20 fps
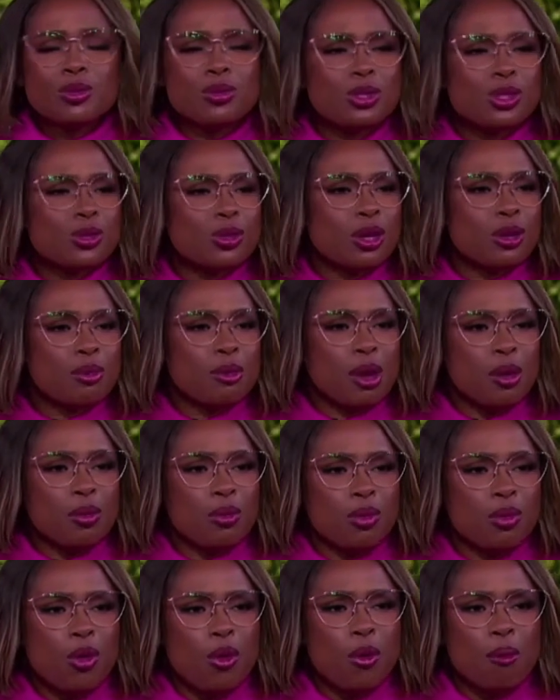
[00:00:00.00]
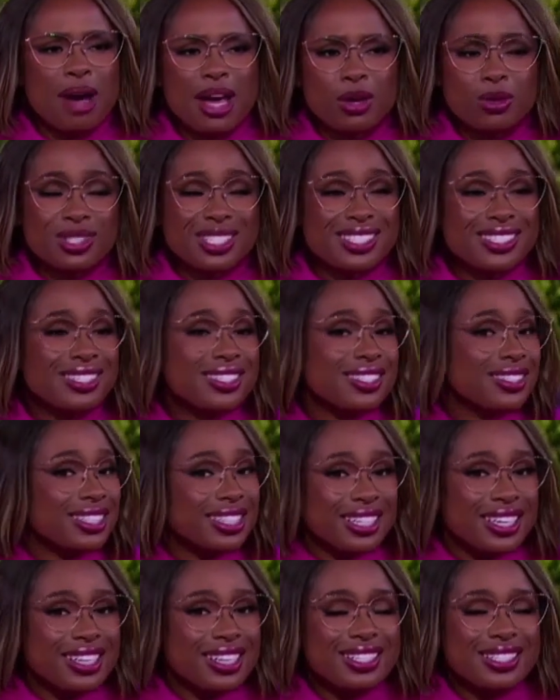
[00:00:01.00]
was one of my role models and
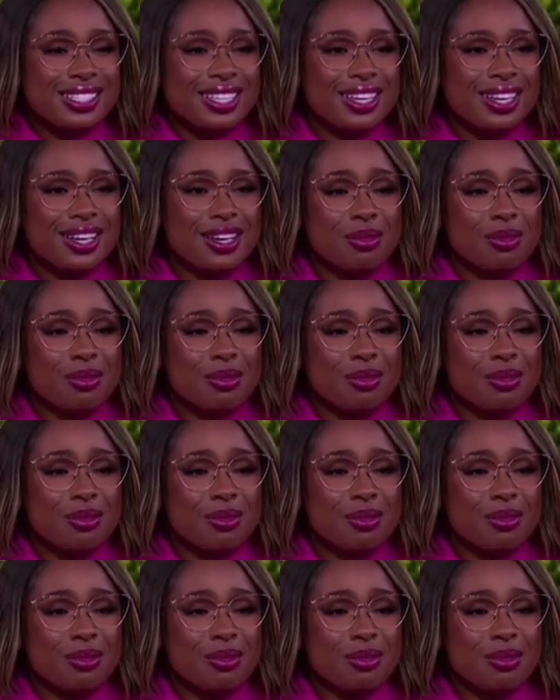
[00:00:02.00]
still is.